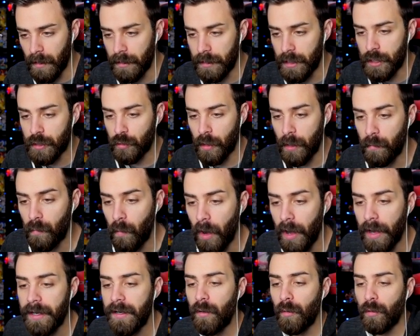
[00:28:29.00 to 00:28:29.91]
Destroy
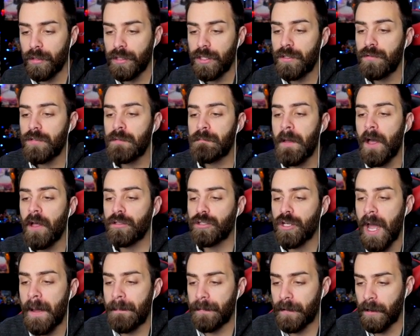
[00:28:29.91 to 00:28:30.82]
one or two spell
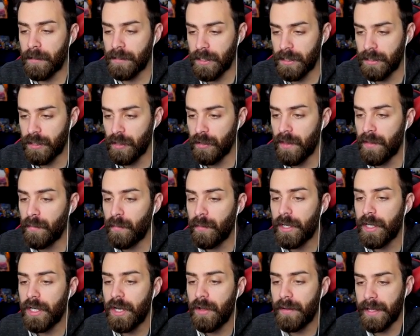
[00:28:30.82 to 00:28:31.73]
trap cards. So then
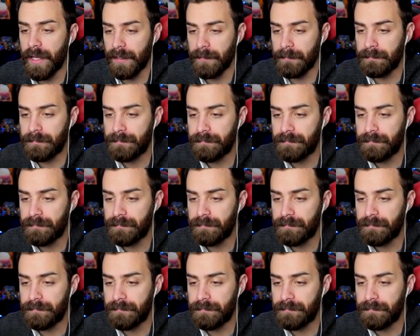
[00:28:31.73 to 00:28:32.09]
what are you doing?